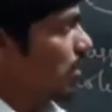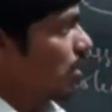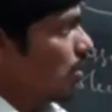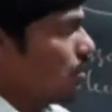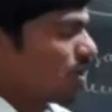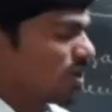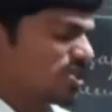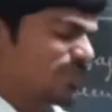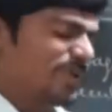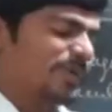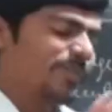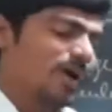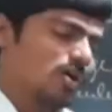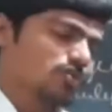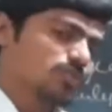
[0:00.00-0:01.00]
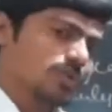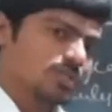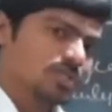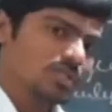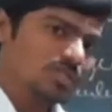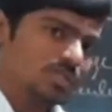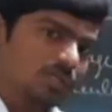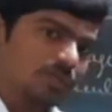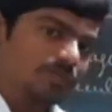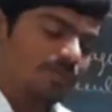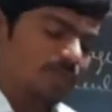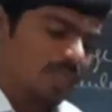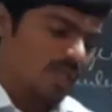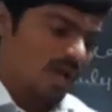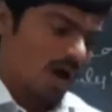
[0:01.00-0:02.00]
What is meant by osmosis?
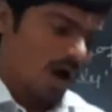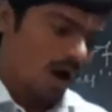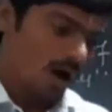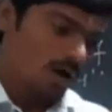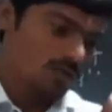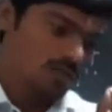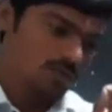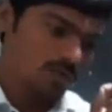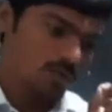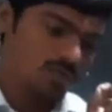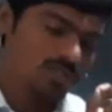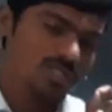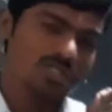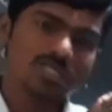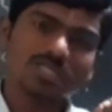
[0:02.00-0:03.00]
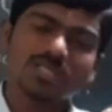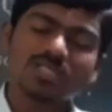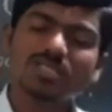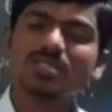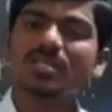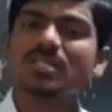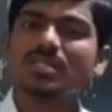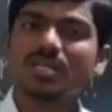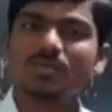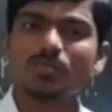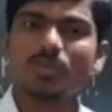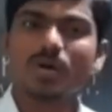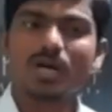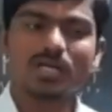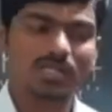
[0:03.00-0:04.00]
Osmosis is nothing
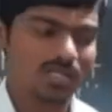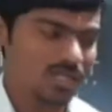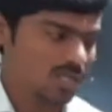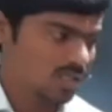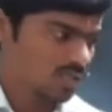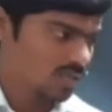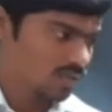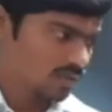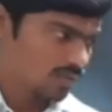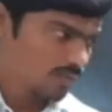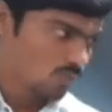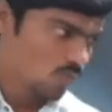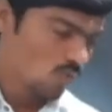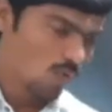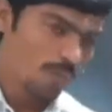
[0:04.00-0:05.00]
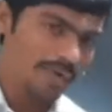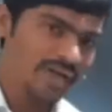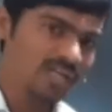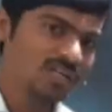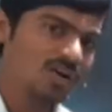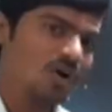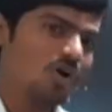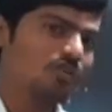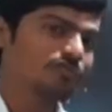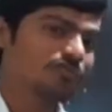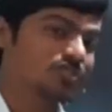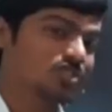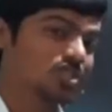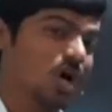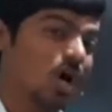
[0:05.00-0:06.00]
but the movement of
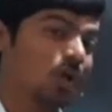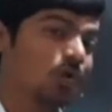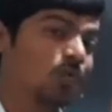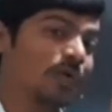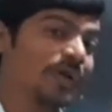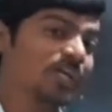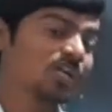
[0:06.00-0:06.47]
solvent